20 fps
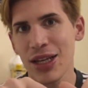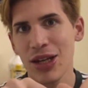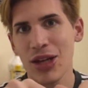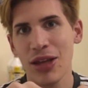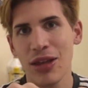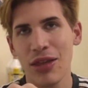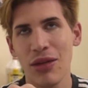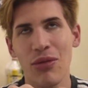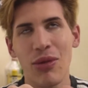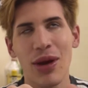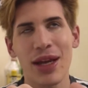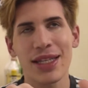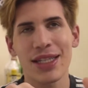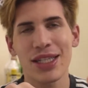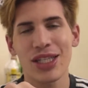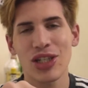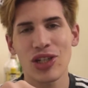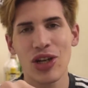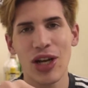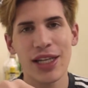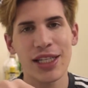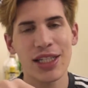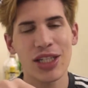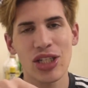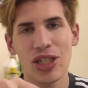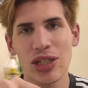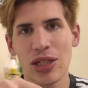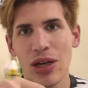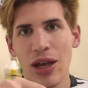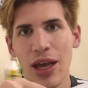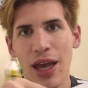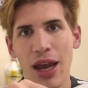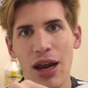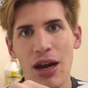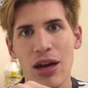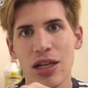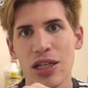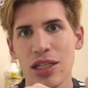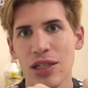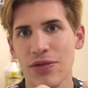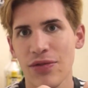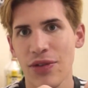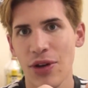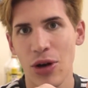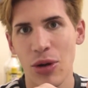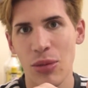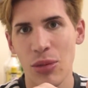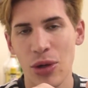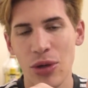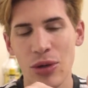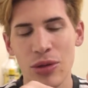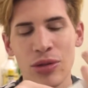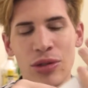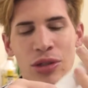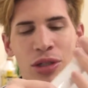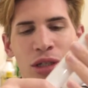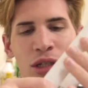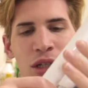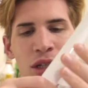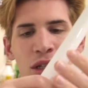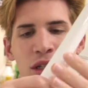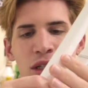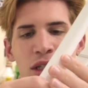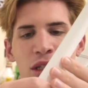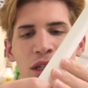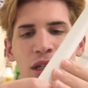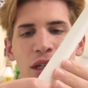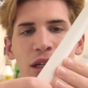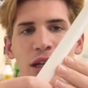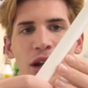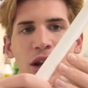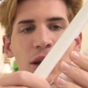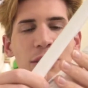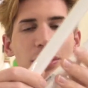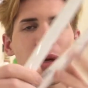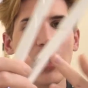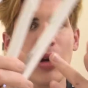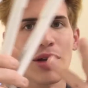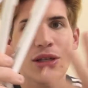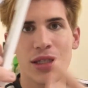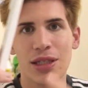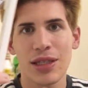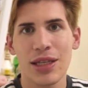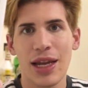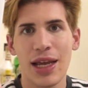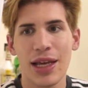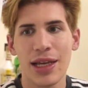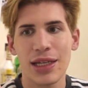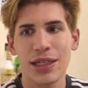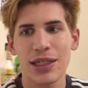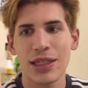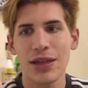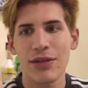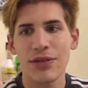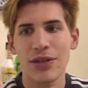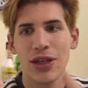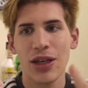Like the way it straightens your hair is phenomenal. Now let me go into the negatives.